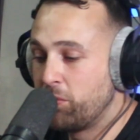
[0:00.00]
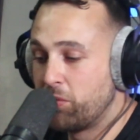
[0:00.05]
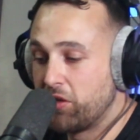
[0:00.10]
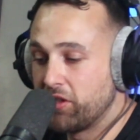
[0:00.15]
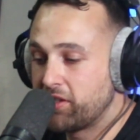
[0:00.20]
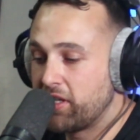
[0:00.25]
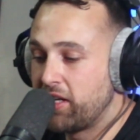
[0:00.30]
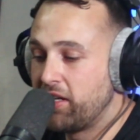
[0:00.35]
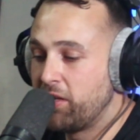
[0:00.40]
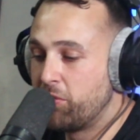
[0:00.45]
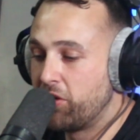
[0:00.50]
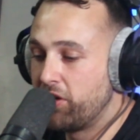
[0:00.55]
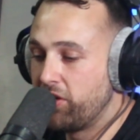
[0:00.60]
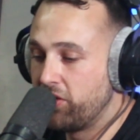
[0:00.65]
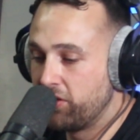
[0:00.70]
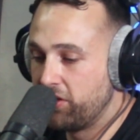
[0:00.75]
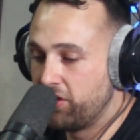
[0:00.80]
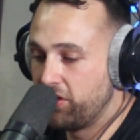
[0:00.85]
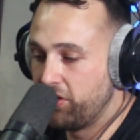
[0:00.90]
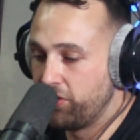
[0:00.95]
watch
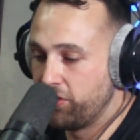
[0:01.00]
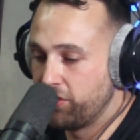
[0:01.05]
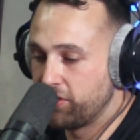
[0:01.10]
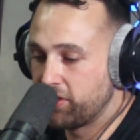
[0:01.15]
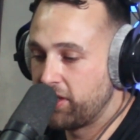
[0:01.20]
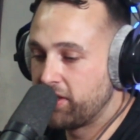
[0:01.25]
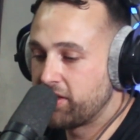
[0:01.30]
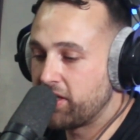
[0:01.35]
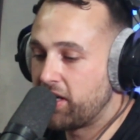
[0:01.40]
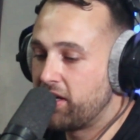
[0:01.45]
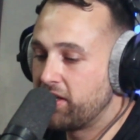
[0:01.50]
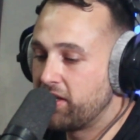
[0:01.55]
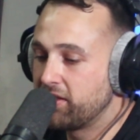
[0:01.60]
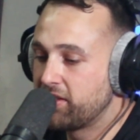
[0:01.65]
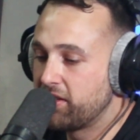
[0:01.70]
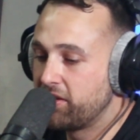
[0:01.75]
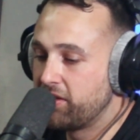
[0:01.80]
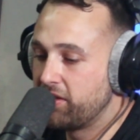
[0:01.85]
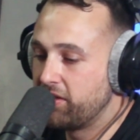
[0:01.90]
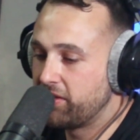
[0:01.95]
anybody on the news, it's hard
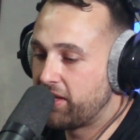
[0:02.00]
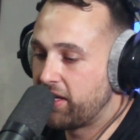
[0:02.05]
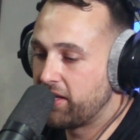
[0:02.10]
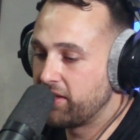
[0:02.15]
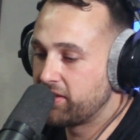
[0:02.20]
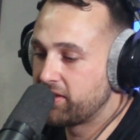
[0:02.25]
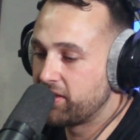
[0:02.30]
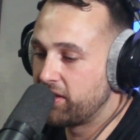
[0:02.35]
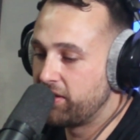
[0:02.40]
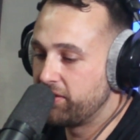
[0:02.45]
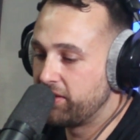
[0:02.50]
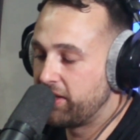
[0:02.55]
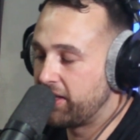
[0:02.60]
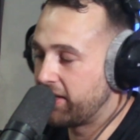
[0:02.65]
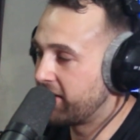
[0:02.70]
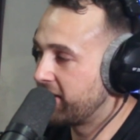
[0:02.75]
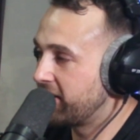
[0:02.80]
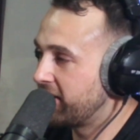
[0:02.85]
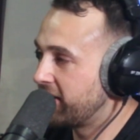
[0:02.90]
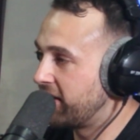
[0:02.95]
to get
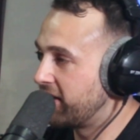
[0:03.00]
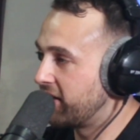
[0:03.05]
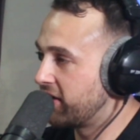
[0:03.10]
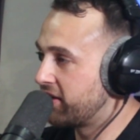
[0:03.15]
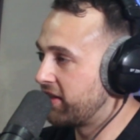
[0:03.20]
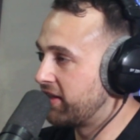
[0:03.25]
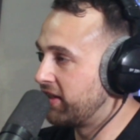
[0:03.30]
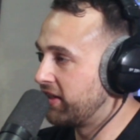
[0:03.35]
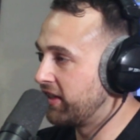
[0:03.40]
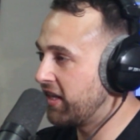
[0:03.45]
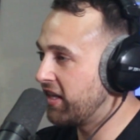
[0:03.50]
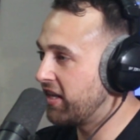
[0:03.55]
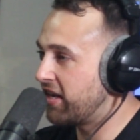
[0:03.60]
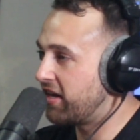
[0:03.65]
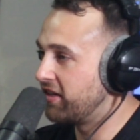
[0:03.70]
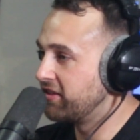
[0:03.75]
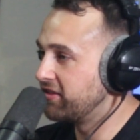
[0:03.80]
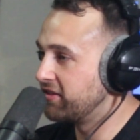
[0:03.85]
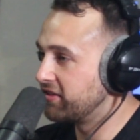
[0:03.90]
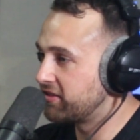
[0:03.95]
a clear
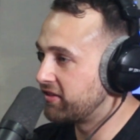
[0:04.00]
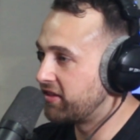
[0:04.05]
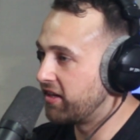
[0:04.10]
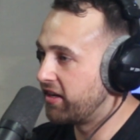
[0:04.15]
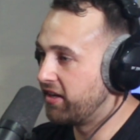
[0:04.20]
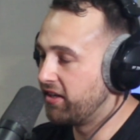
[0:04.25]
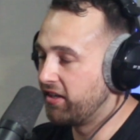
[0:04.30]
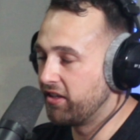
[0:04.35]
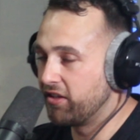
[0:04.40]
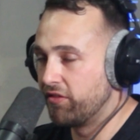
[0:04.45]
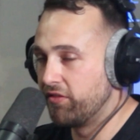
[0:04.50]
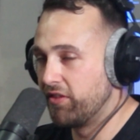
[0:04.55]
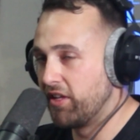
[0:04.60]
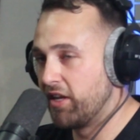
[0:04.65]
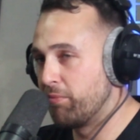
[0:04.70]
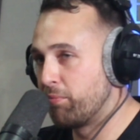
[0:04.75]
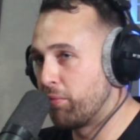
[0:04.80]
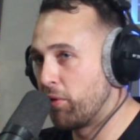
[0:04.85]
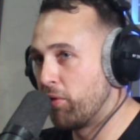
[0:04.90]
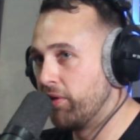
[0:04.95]
understanding of
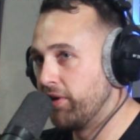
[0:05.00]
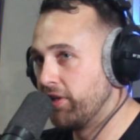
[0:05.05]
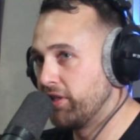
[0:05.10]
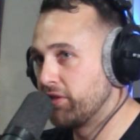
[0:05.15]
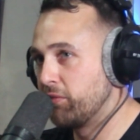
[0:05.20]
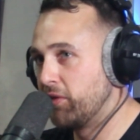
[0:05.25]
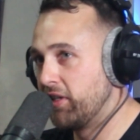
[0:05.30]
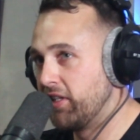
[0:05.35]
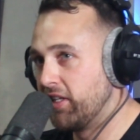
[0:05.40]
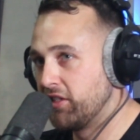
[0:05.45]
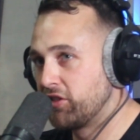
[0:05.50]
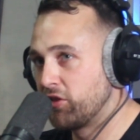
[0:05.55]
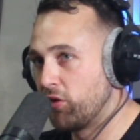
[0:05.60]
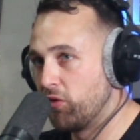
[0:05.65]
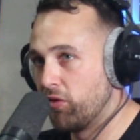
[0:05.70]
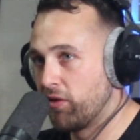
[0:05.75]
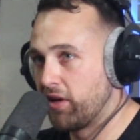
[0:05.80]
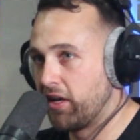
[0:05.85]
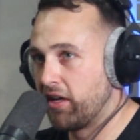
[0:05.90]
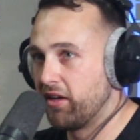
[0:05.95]
their point when they're
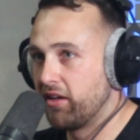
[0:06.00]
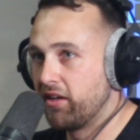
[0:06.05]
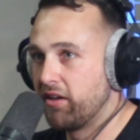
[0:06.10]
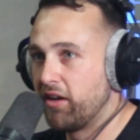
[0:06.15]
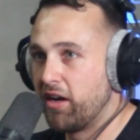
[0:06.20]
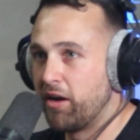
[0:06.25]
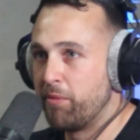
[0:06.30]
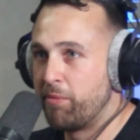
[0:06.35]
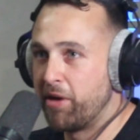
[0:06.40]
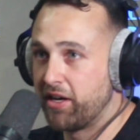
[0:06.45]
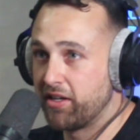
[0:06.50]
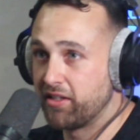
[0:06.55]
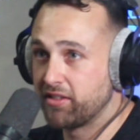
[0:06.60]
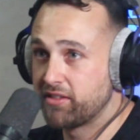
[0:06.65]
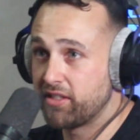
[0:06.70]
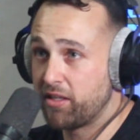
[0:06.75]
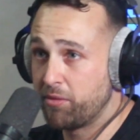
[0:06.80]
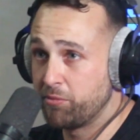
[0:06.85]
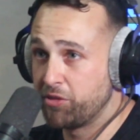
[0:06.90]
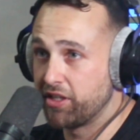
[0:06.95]
talking about a
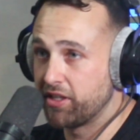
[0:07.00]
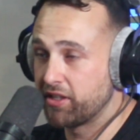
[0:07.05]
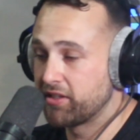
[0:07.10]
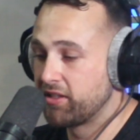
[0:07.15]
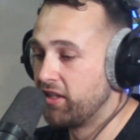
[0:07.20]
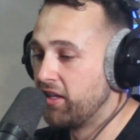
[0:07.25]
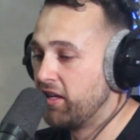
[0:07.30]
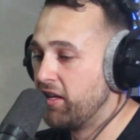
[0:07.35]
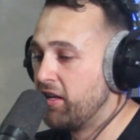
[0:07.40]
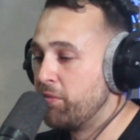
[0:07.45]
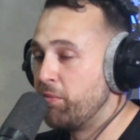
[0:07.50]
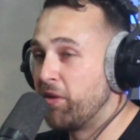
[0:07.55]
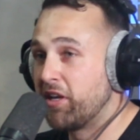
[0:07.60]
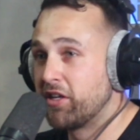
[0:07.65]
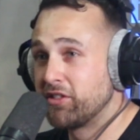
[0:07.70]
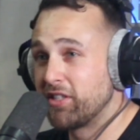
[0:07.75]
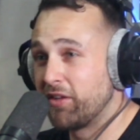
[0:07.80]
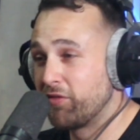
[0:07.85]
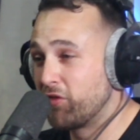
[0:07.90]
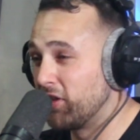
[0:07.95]
subject,
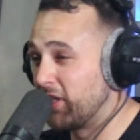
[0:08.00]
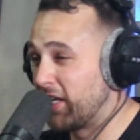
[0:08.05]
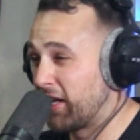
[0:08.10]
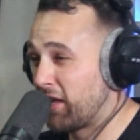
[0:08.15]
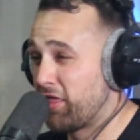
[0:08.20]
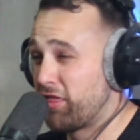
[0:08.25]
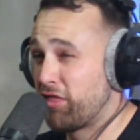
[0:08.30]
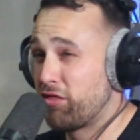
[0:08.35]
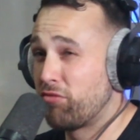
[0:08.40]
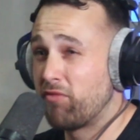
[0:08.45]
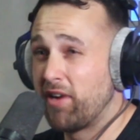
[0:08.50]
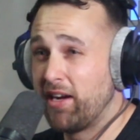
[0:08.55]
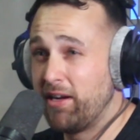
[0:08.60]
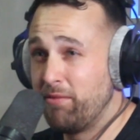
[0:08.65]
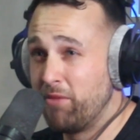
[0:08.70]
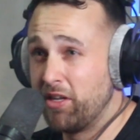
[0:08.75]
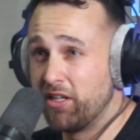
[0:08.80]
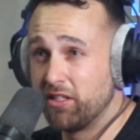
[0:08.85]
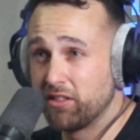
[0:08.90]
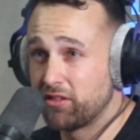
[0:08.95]
because they've got like 3
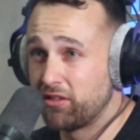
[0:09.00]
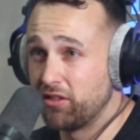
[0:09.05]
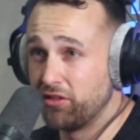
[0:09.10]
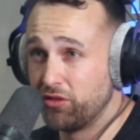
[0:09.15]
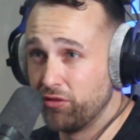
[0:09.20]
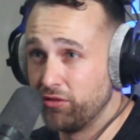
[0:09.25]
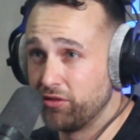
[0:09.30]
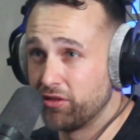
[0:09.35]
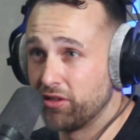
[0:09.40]
minutes to do